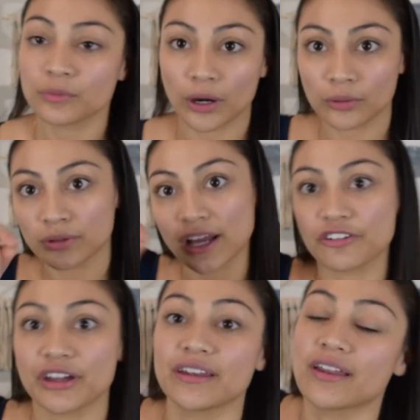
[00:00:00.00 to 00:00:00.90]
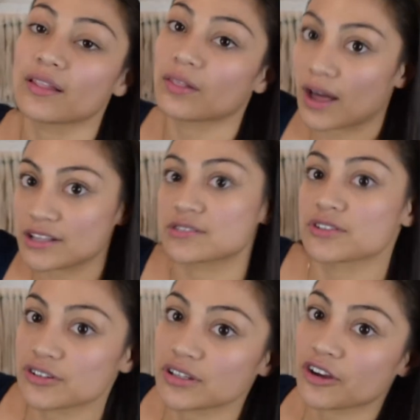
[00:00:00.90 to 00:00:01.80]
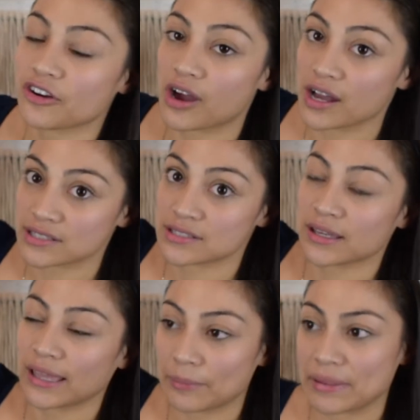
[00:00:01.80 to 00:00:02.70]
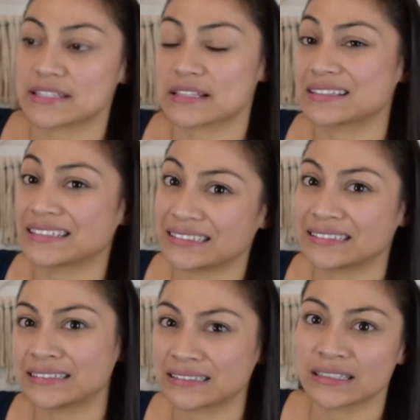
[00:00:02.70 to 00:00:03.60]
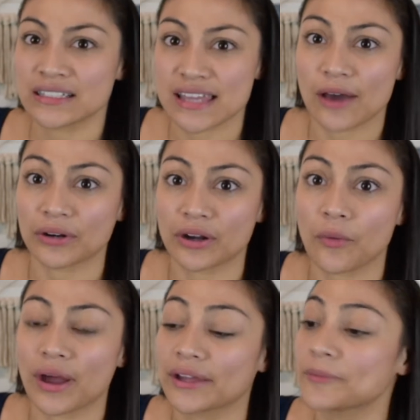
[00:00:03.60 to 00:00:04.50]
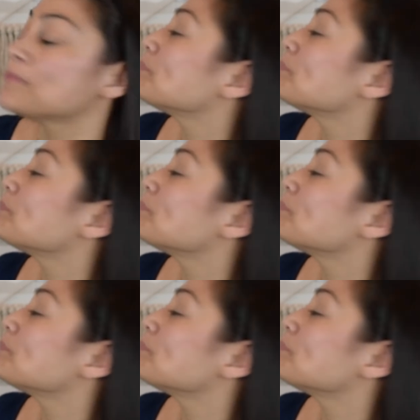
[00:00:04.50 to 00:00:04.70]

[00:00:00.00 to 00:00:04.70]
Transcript: Well, I created lines literally across and basically down and away,